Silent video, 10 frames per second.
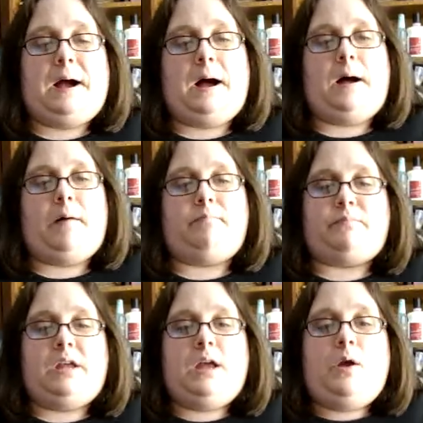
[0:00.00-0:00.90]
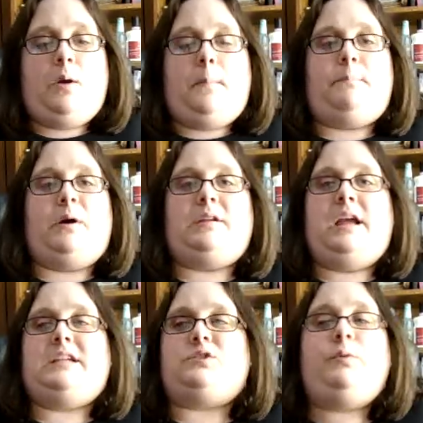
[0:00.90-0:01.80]
Um, but
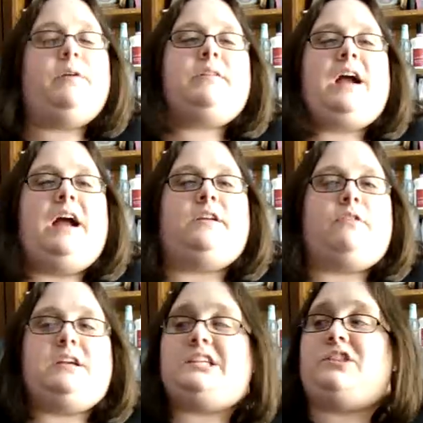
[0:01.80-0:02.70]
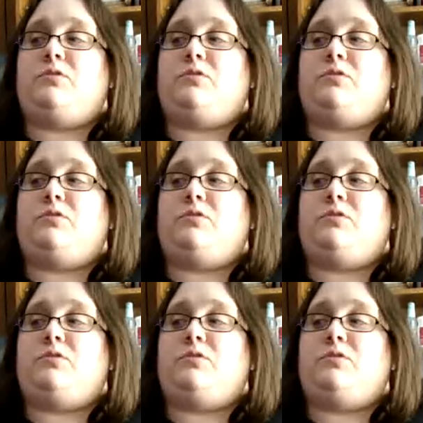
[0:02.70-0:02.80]
it's a weird kind of crazy.